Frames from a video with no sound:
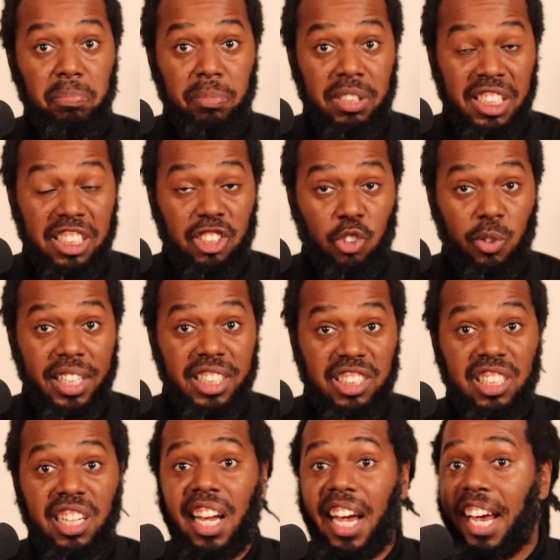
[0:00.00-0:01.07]

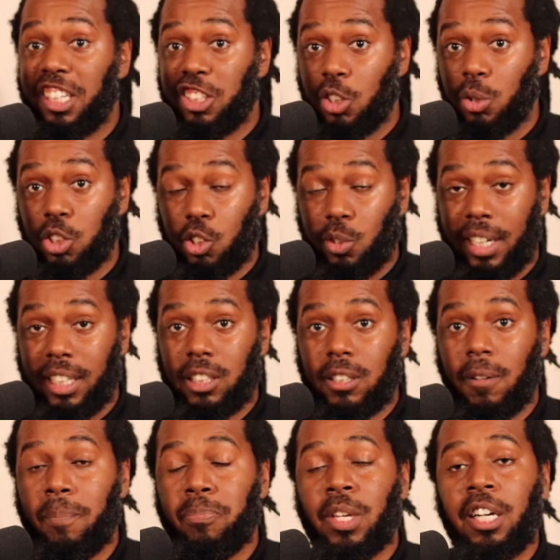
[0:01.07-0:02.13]
distress and
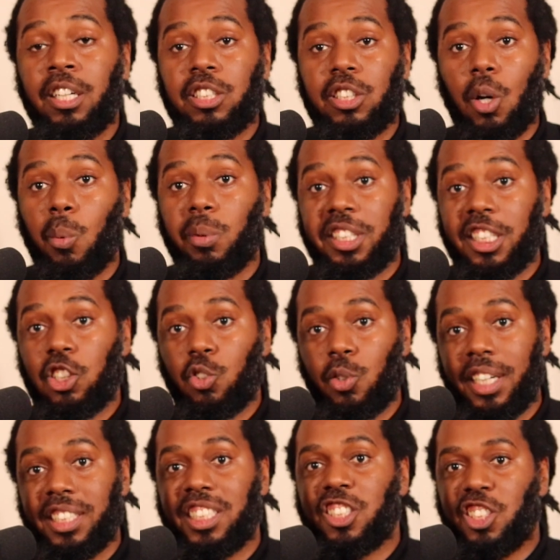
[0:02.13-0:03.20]
eustress. So
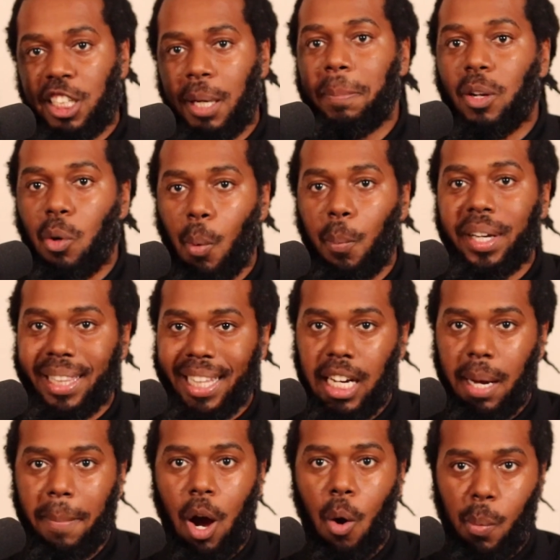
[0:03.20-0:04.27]
distress is typical we think
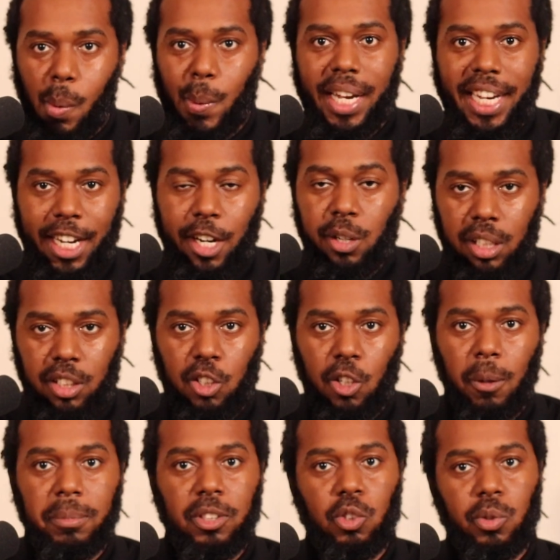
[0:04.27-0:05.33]
about when we hear the
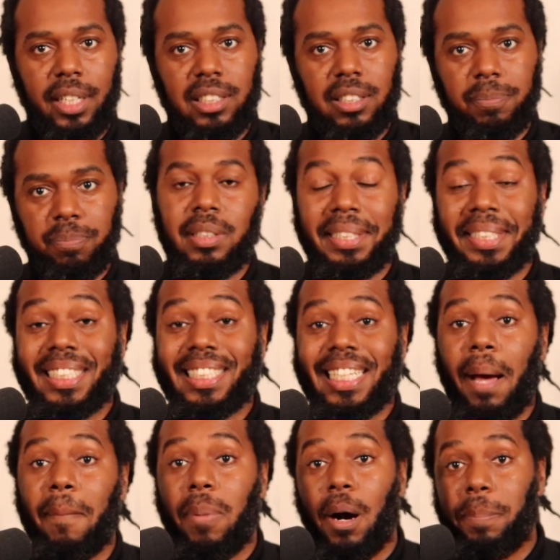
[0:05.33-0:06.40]
term stress. This is
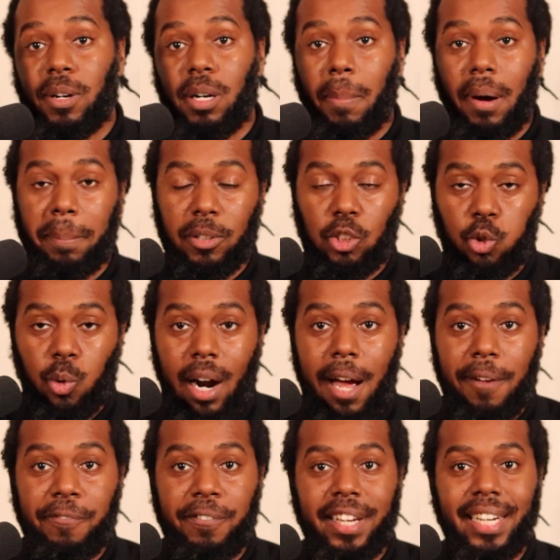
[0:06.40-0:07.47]
that bumper to bumper
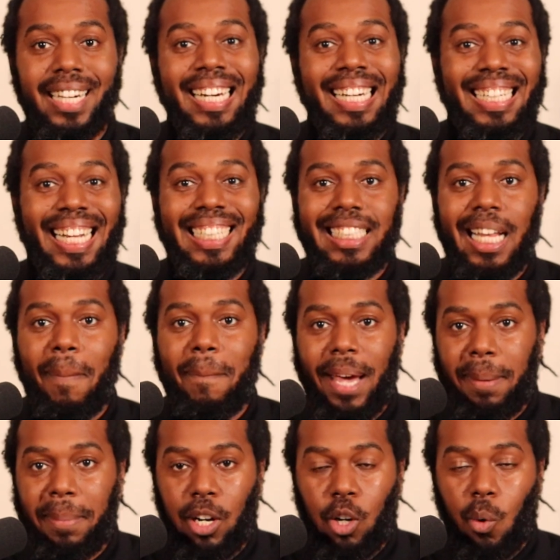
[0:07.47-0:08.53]
traffic. That's that
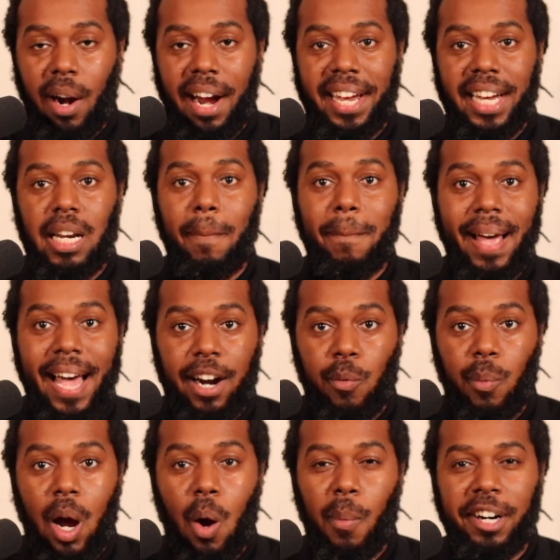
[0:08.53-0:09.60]
baby crying in the
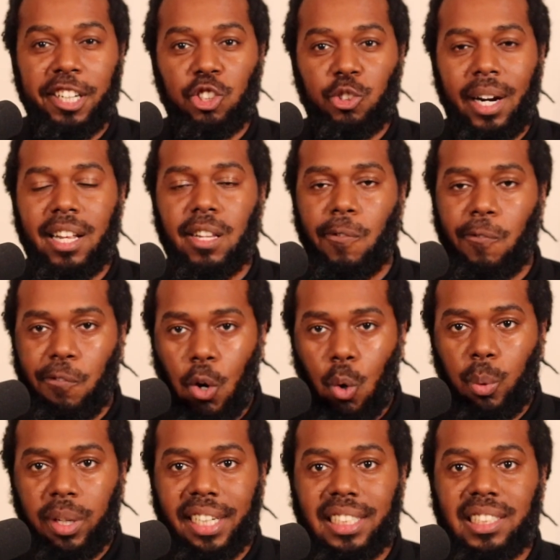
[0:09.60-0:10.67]
background while you're trying to
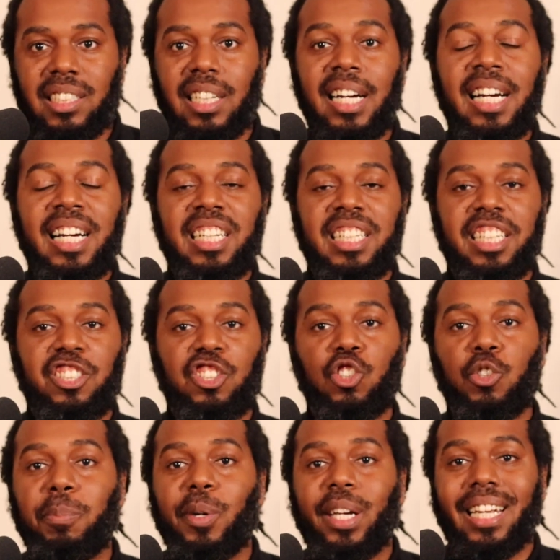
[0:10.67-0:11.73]
focus. This is
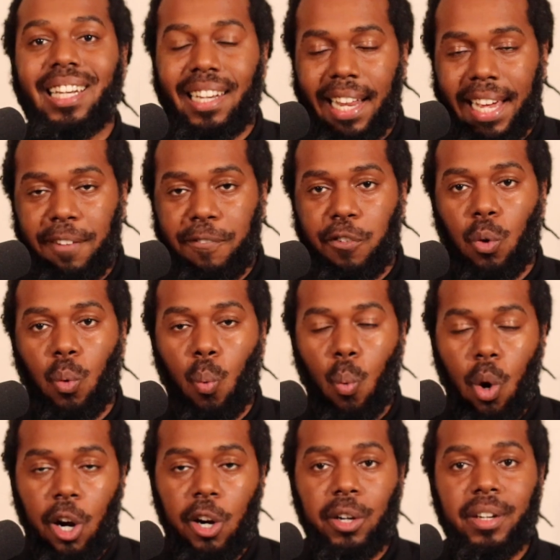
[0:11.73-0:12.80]
you being late for
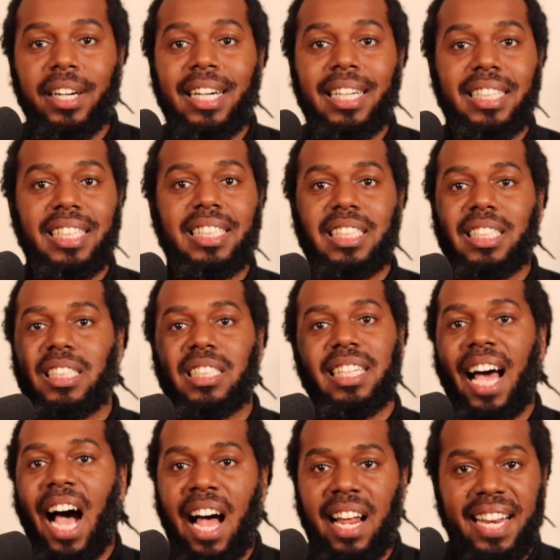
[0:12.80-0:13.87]
work. This is
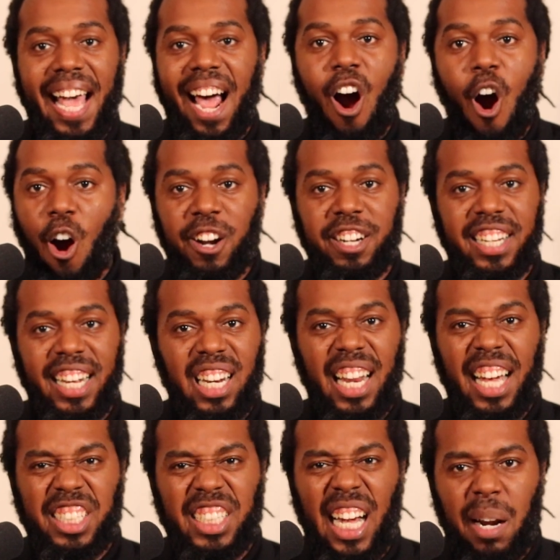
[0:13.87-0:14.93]
that hard
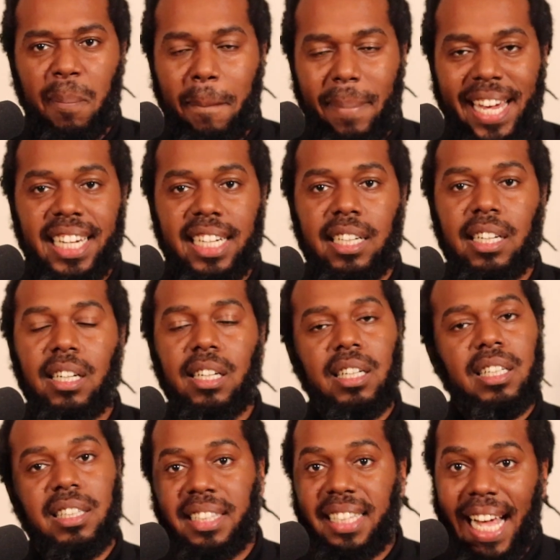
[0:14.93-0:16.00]
deadline you got to make.
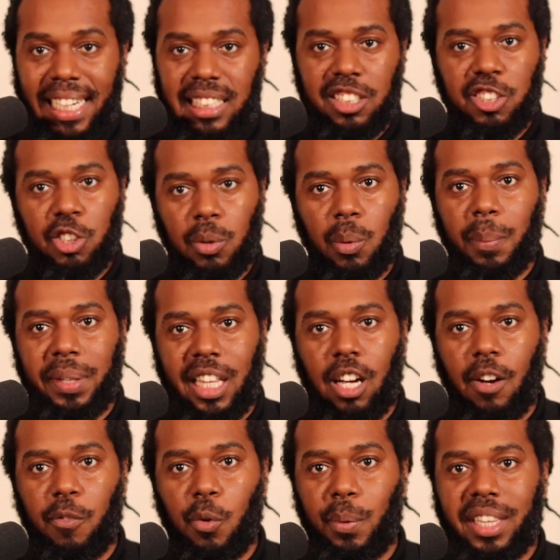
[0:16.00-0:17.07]
That's usually what we think
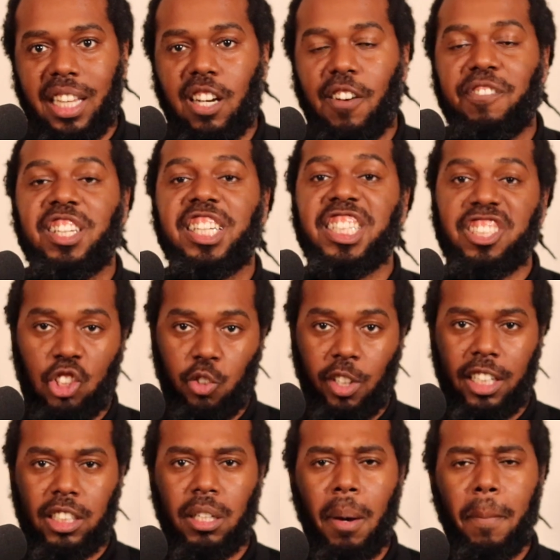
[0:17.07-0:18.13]
of when we think of
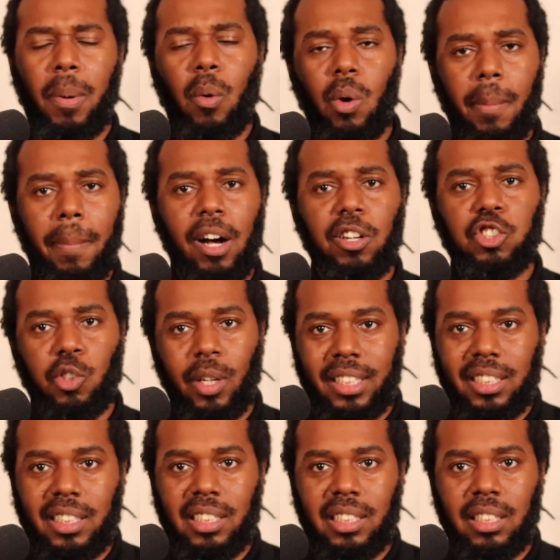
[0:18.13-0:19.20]
distress. But what about
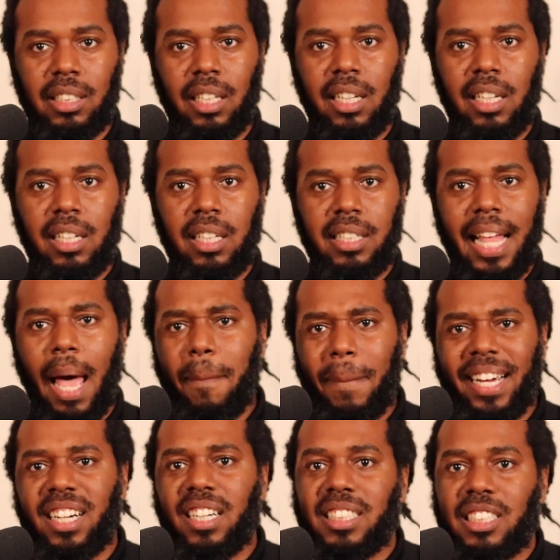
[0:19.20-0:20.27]
stresses that
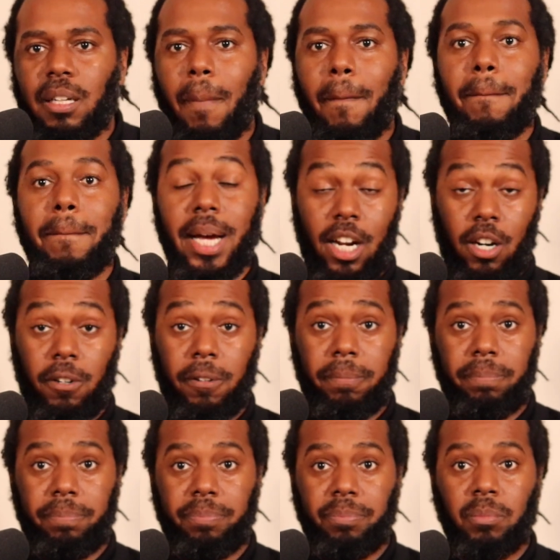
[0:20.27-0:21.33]
make us better?
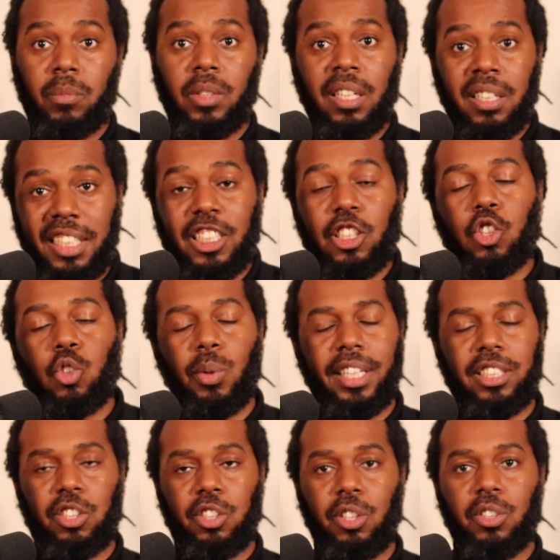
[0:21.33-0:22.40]
These
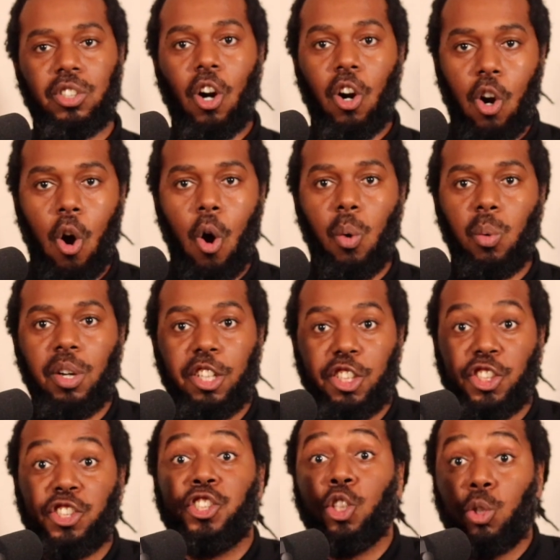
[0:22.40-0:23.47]
stressors are called
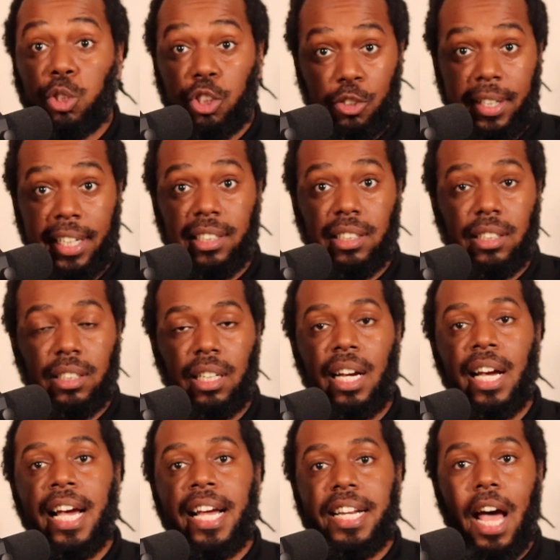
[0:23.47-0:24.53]
eustress.
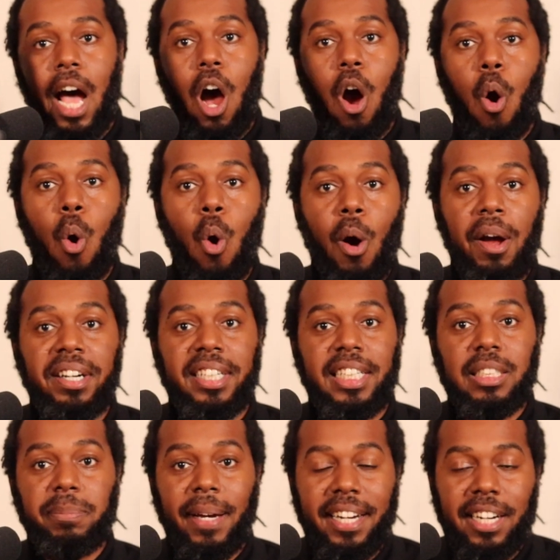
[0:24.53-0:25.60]
Now,
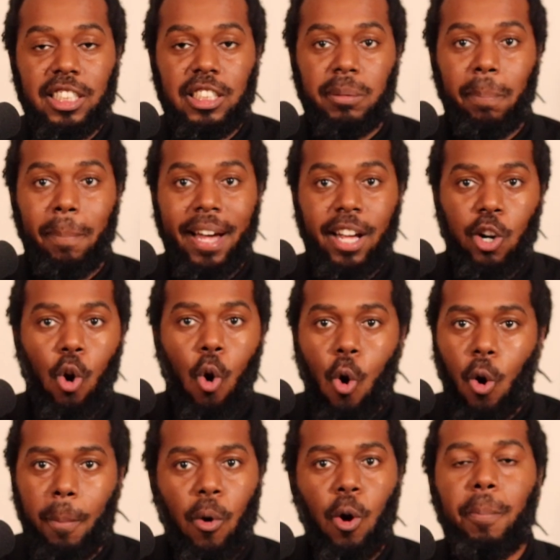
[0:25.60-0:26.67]
these make us better
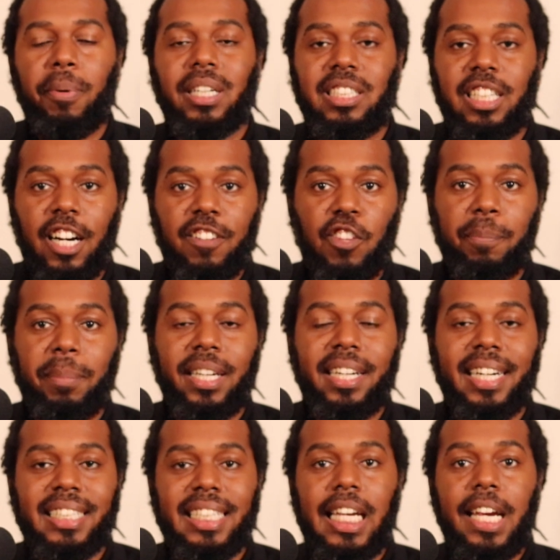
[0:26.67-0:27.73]
or more productive
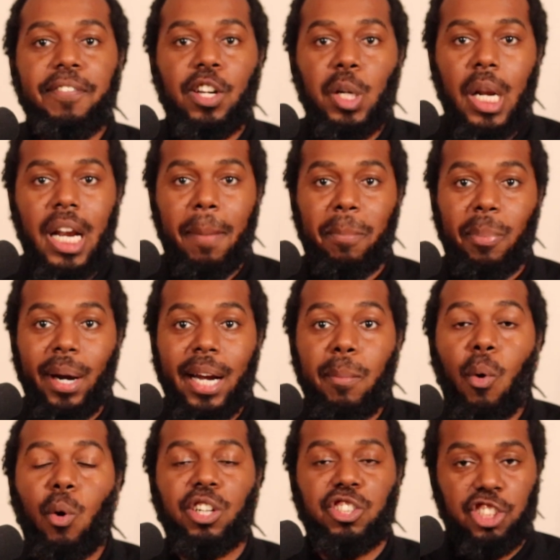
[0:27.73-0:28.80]
because even though they bring
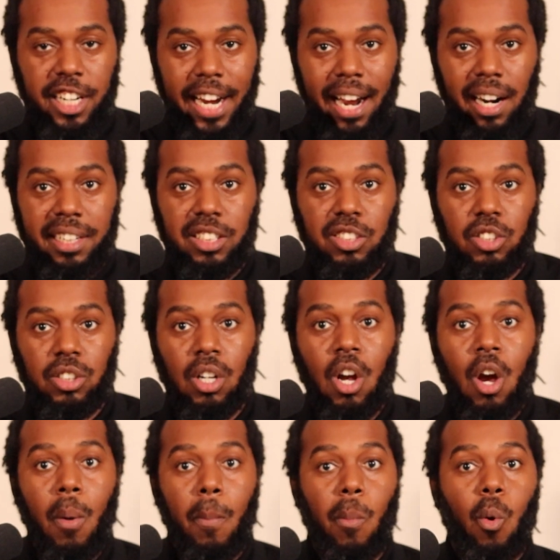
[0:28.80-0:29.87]
more challenge,
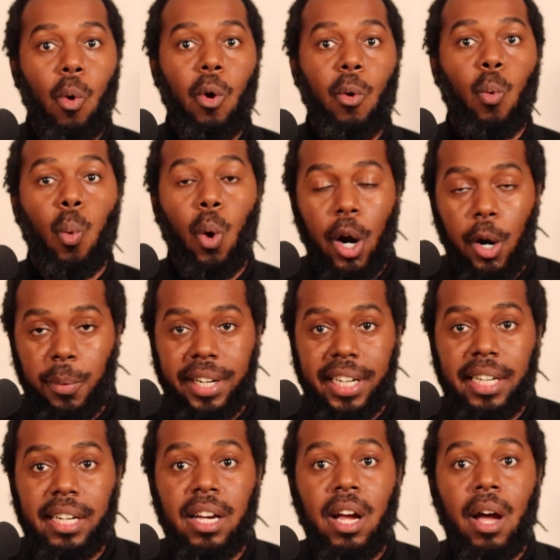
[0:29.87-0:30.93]
more
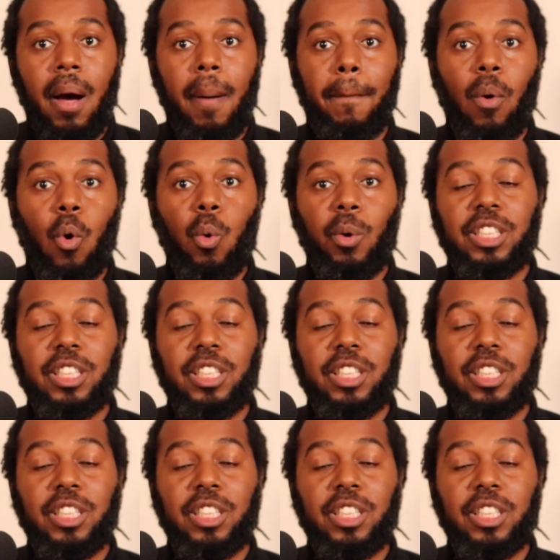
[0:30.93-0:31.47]
worry, more